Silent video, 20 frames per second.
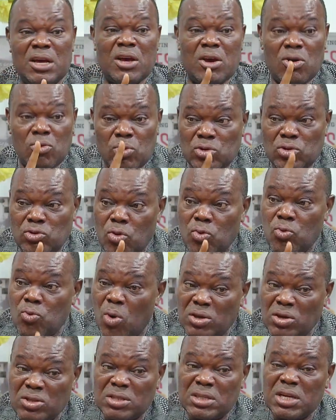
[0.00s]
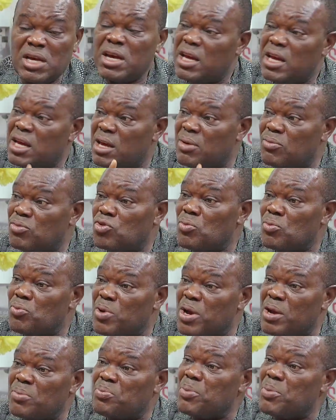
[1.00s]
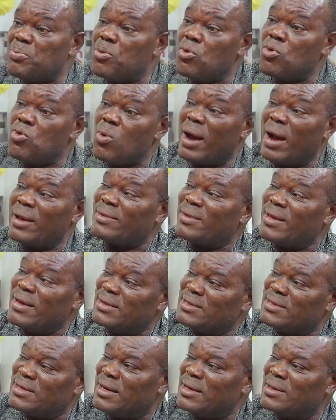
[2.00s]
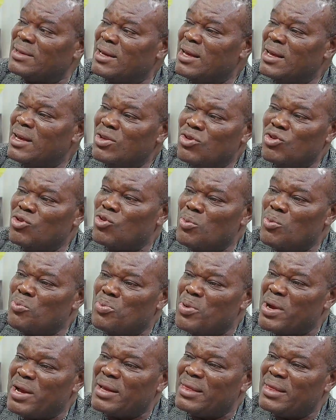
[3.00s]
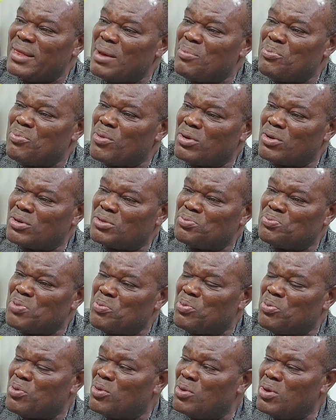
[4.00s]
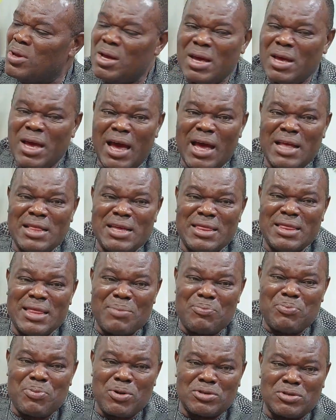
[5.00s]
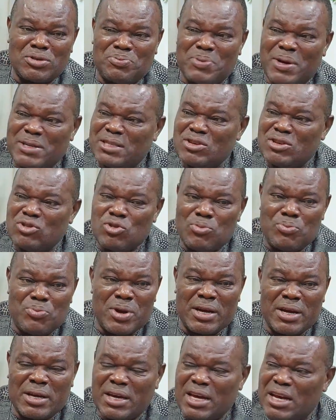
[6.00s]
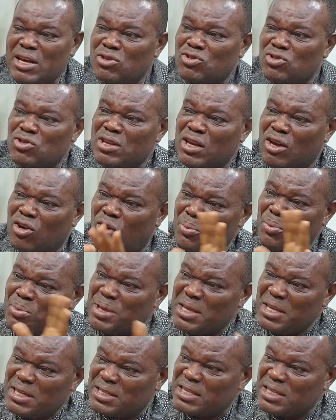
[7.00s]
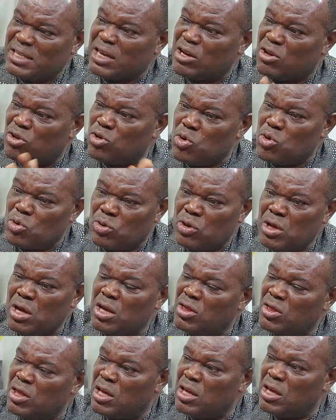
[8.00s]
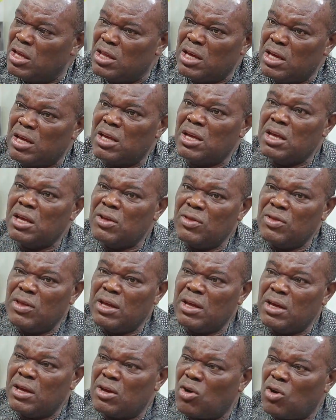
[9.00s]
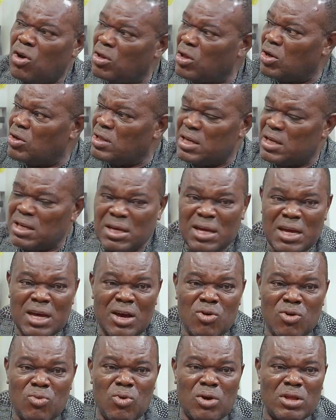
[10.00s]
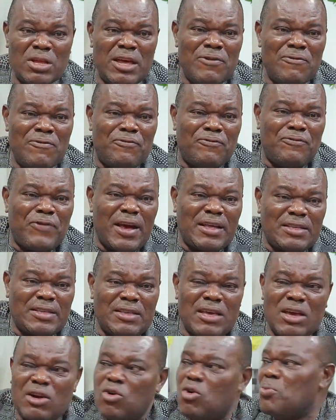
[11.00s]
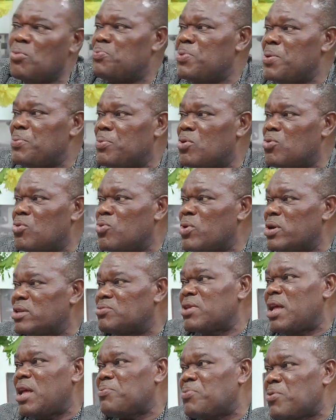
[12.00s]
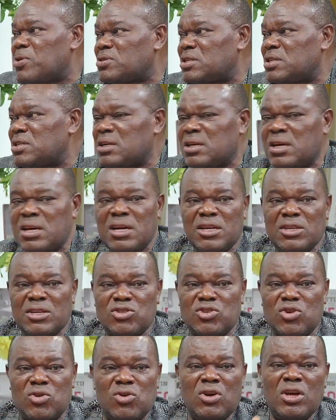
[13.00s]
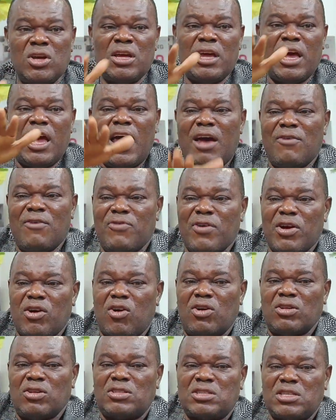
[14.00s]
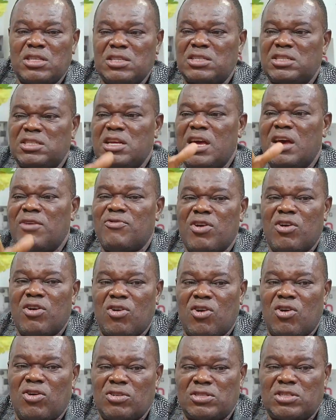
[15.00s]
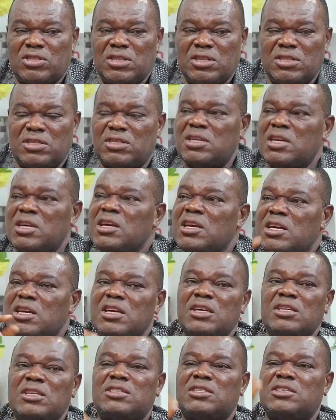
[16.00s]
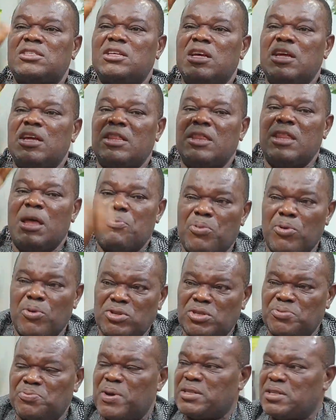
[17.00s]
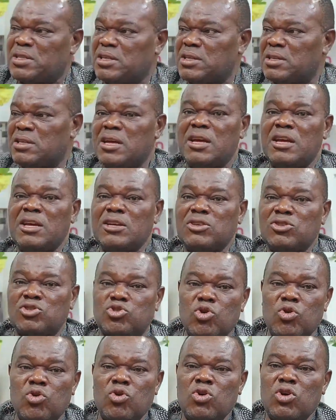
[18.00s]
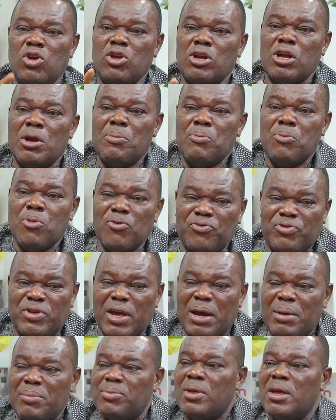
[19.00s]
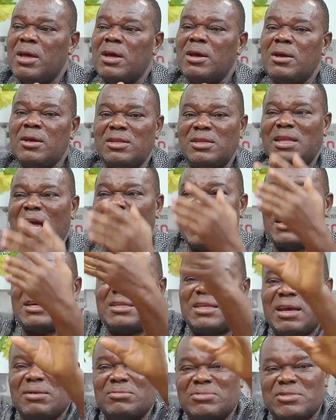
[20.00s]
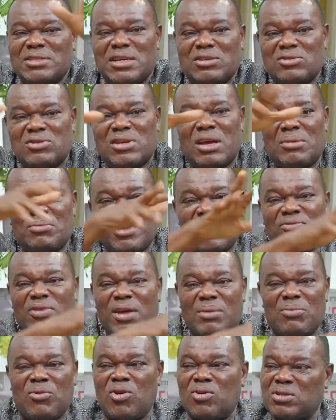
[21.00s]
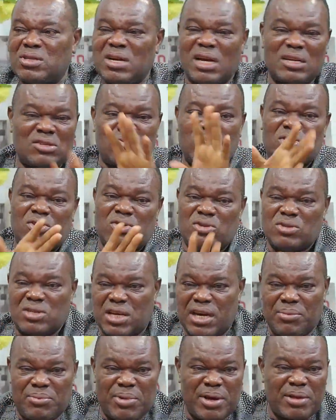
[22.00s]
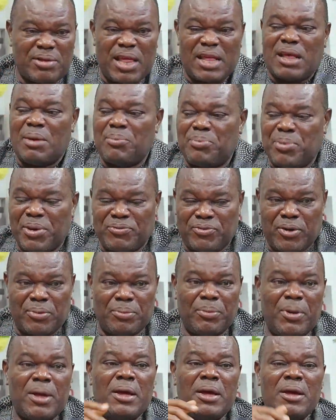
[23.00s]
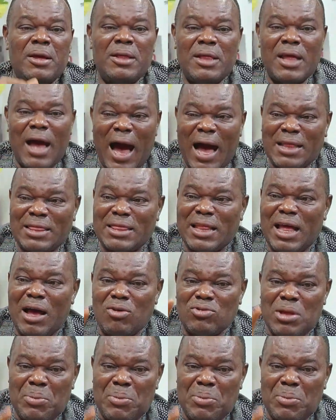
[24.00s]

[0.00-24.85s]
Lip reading: We don't want him to bring people who are tainted. You don't bring leprous people. Any leprous person you bring into the community, the clothes, the colony, will infect the whole people with leprosy. So every cultist, every occultist is a leprous person. So remove them, thank them, say to them, give them contracts. We don't care, but let them perform. Allow the